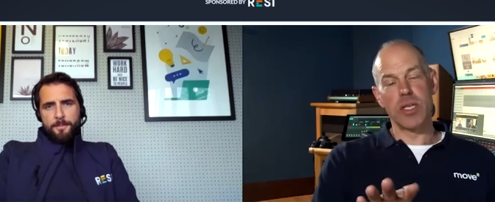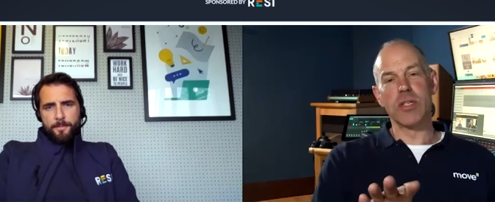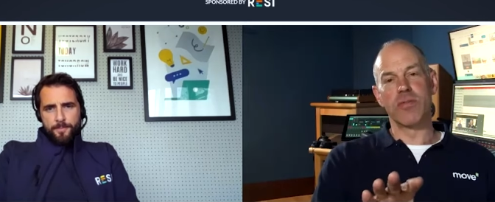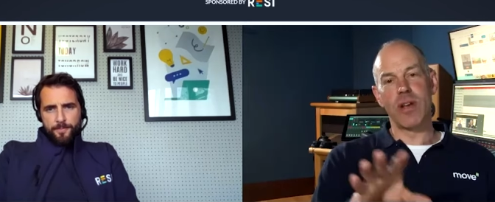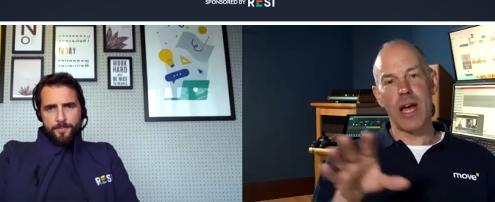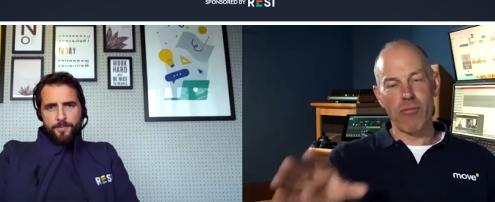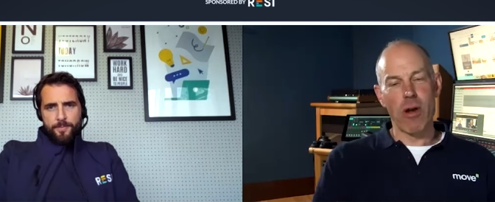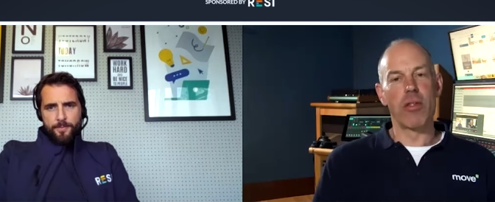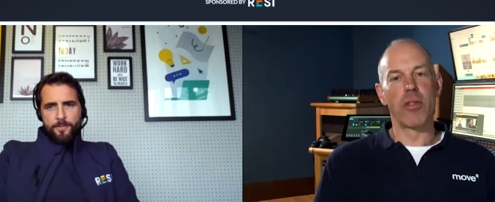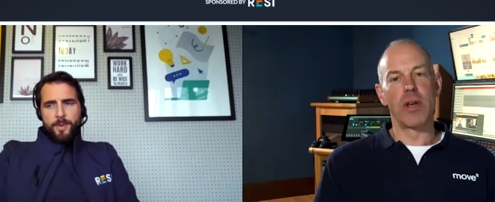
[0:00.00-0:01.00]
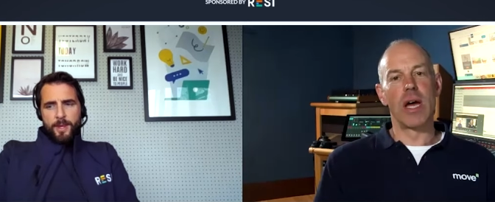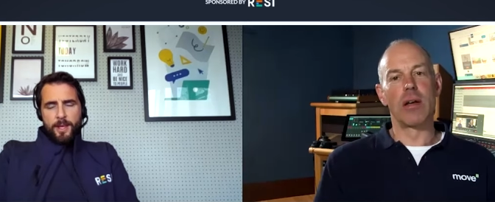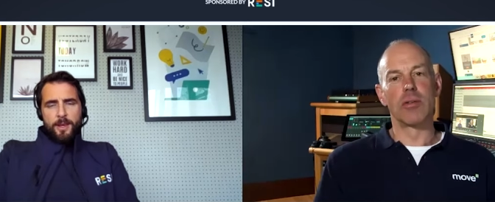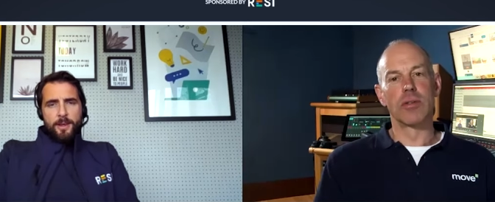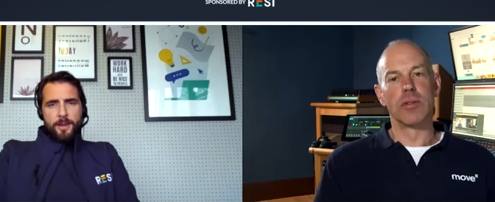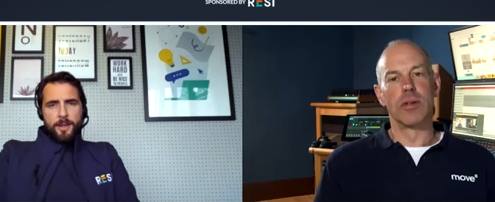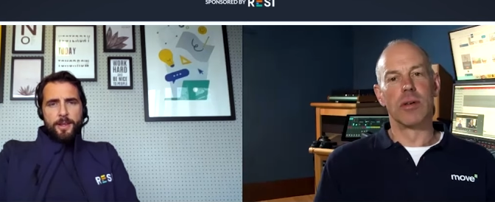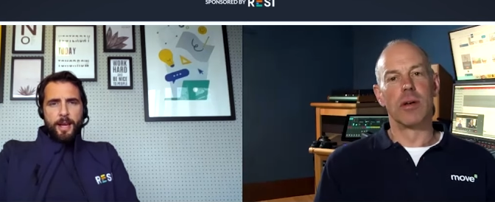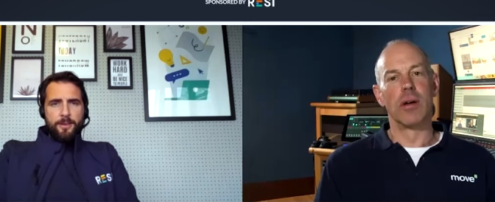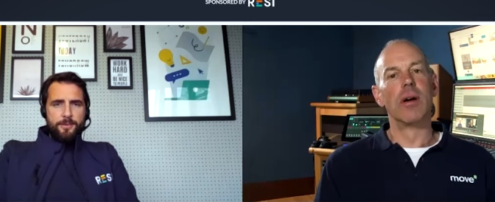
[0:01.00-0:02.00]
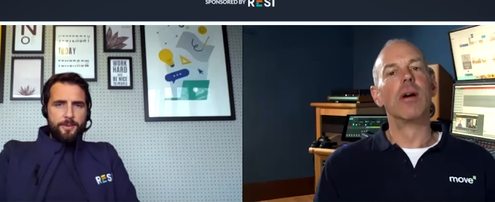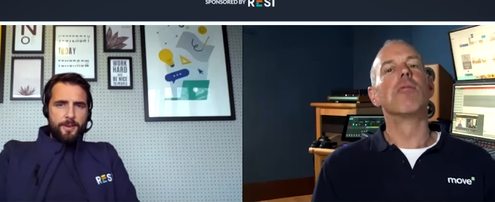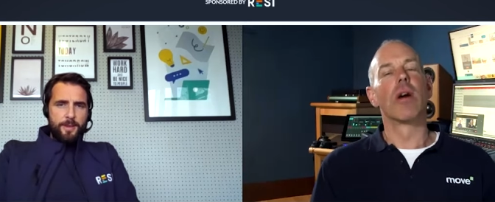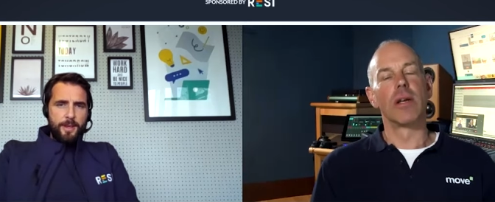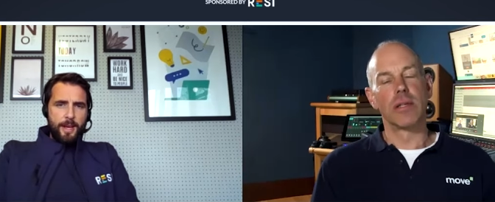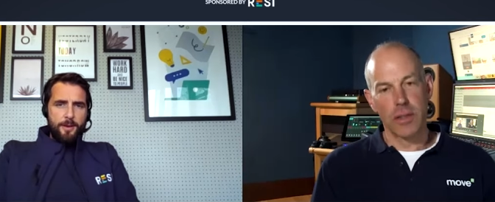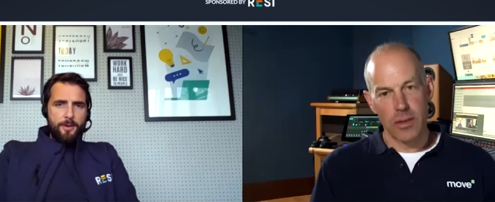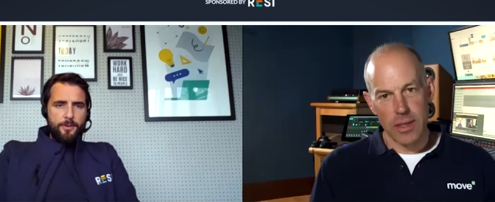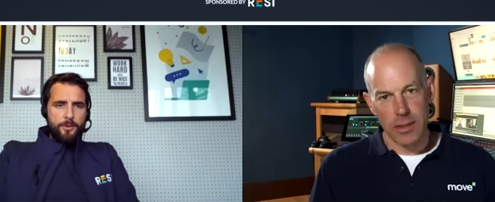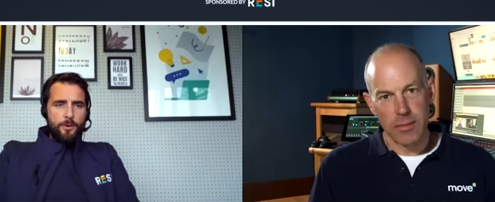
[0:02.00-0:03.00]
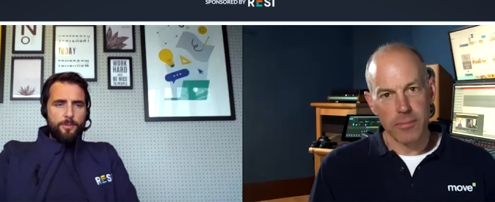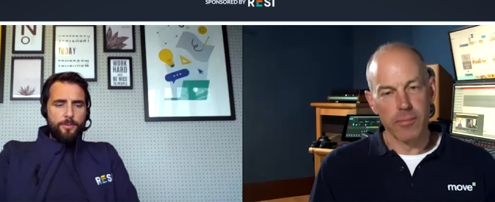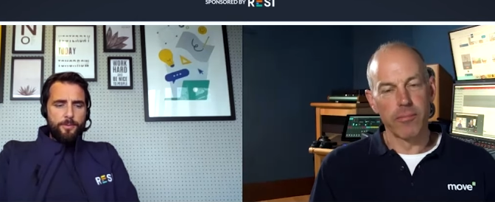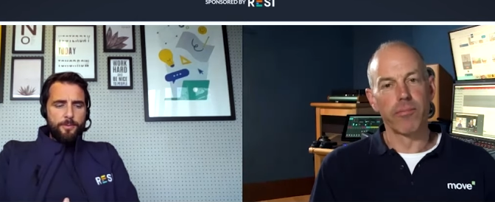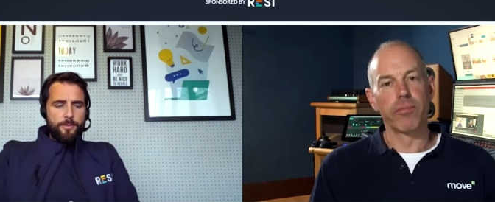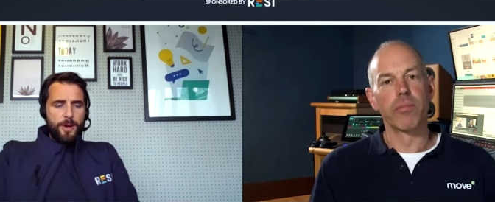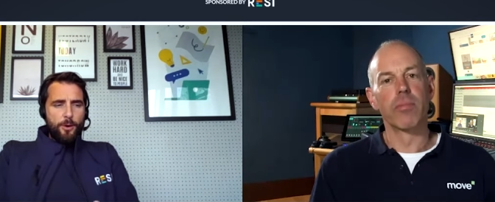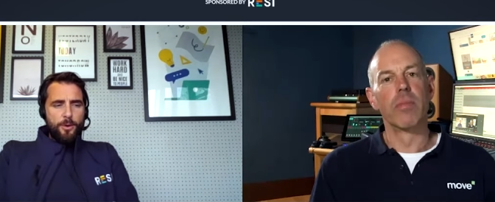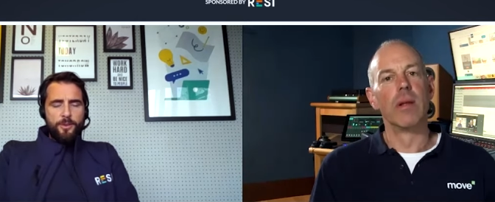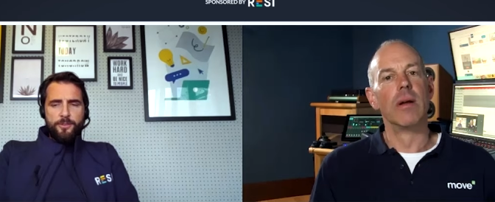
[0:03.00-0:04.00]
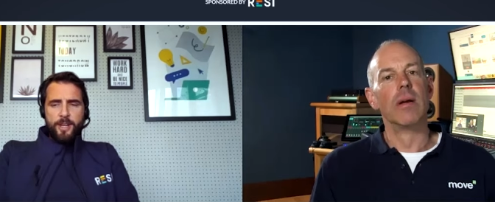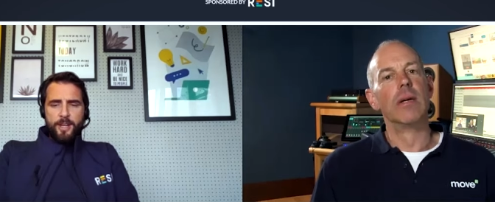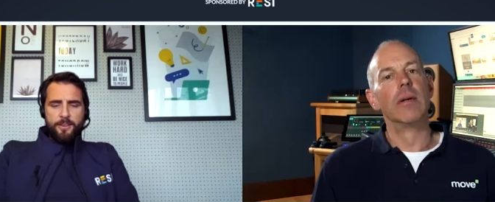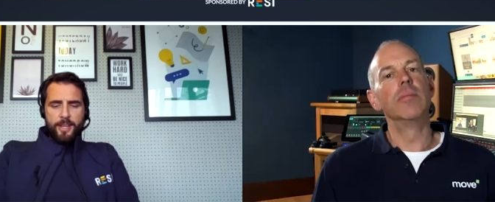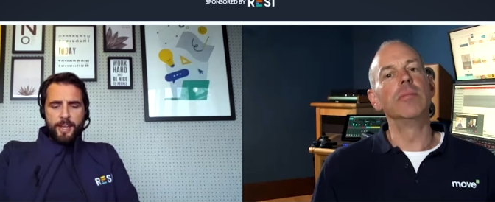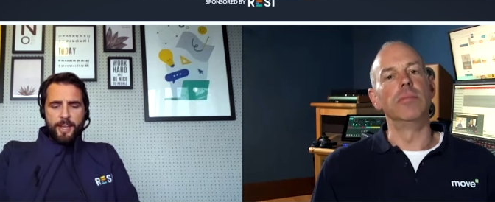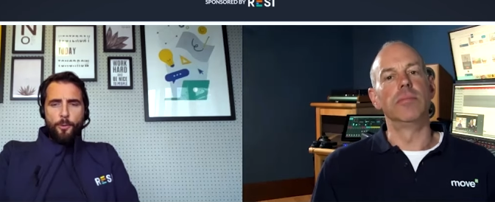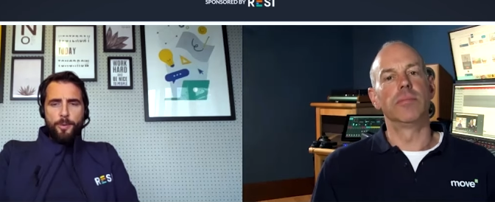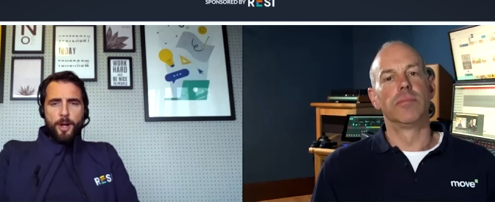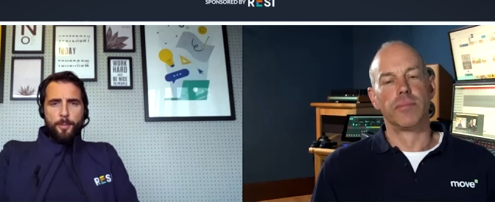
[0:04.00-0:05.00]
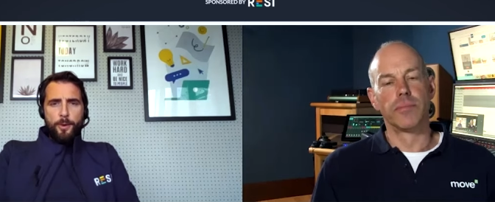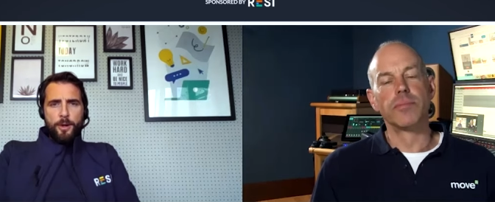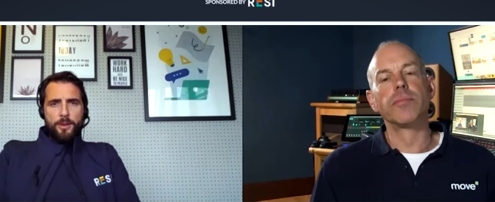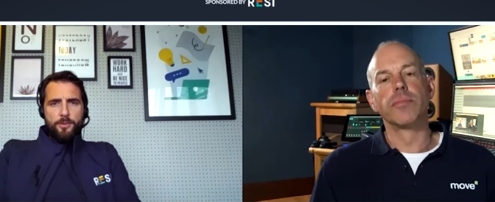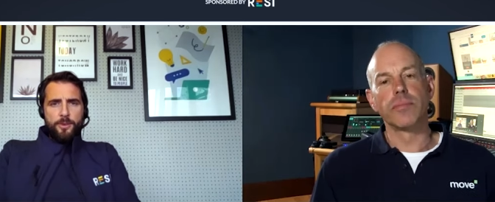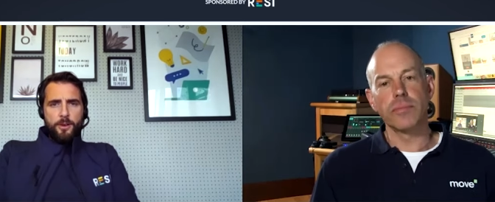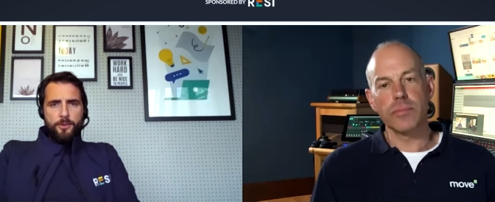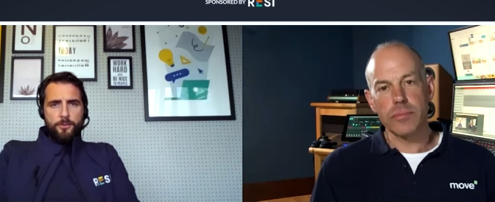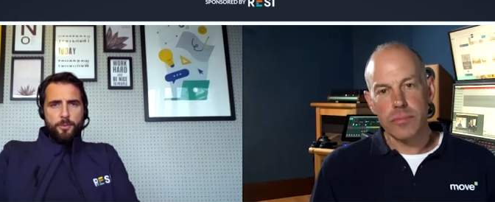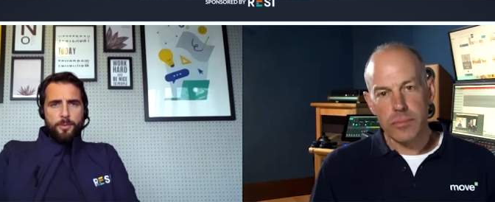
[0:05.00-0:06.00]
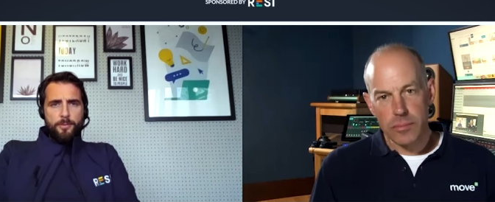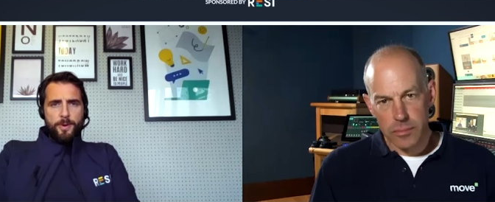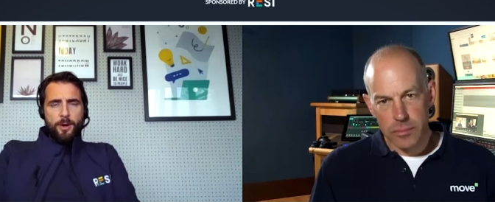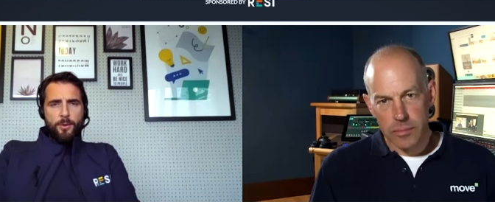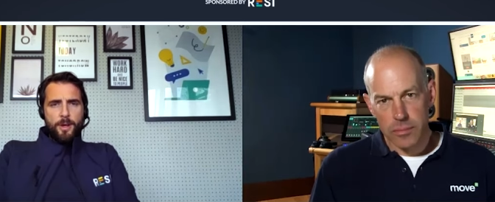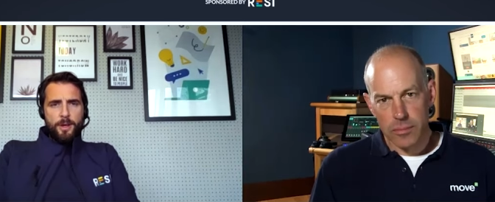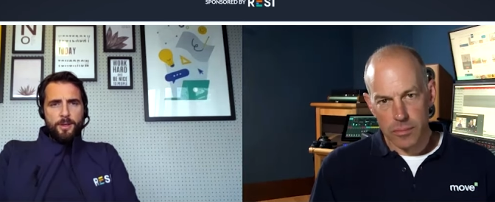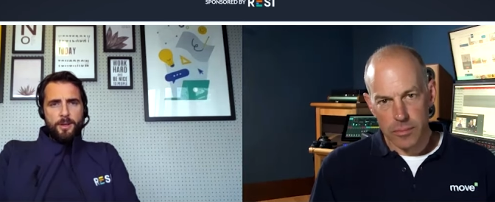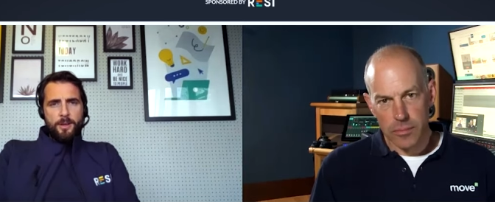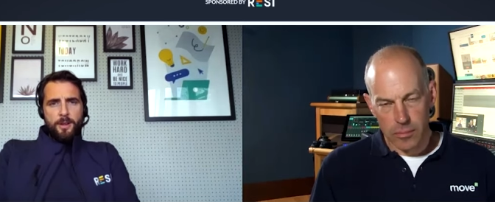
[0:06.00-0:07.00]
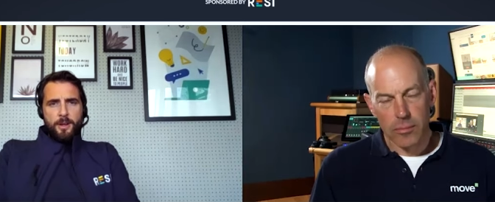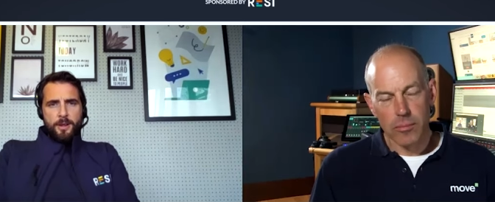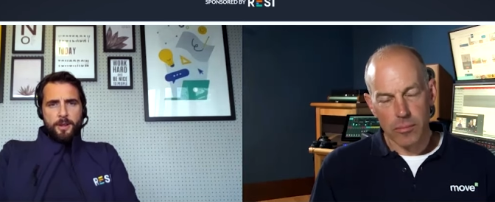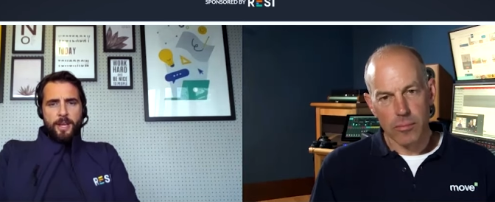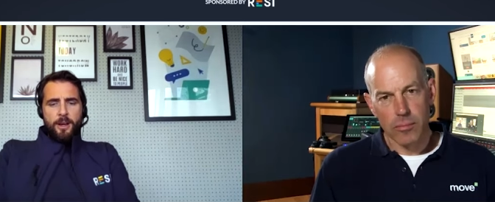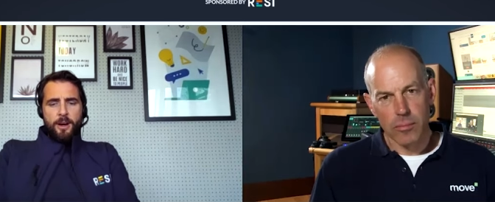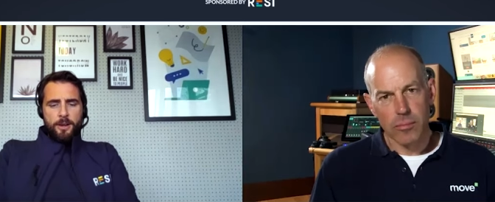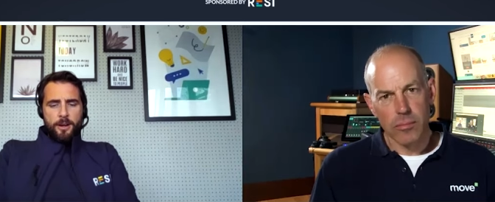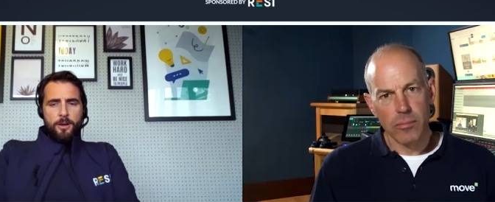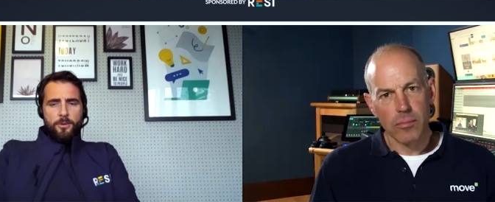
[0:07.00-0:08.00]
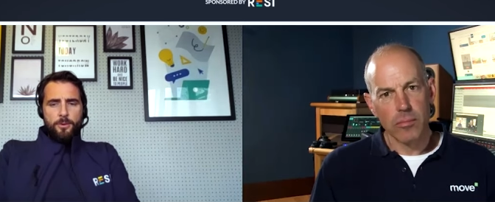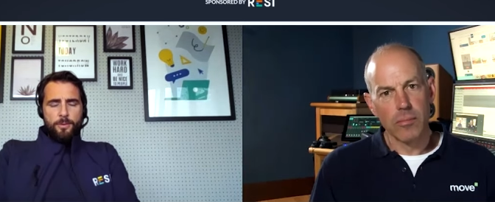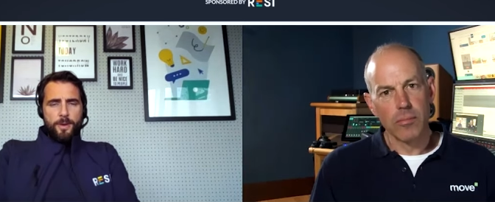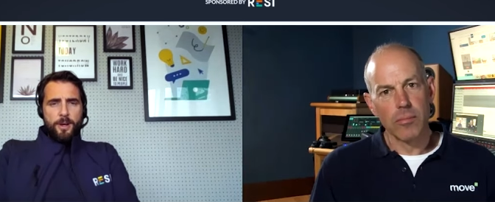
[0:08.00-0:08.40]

Speaker 1: it's a flat rather than a house? Yes. Right,
Speaker 2: yeah. Got it. So freeholder consent is key. Open up early discussions with the freeholder. They can't unlawfully